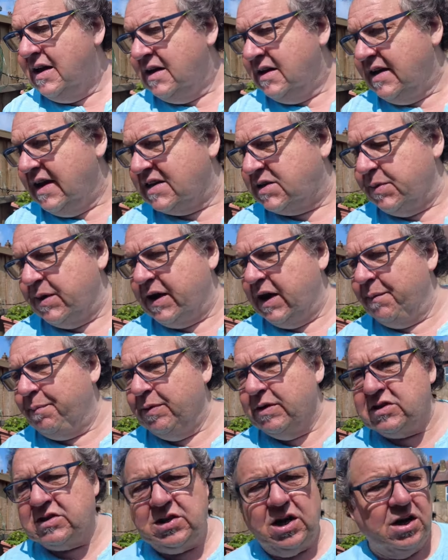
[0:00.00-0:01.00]
Yes, yeah, so we're going to
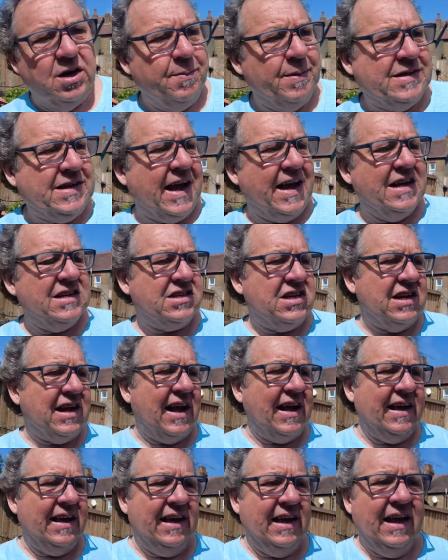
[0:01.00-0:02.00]
put uh, potatoes
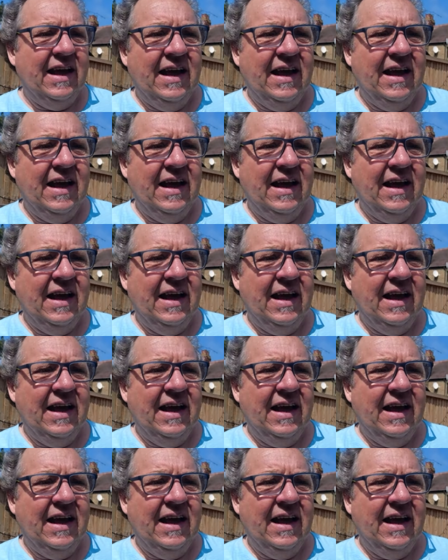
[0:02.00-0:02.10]
today.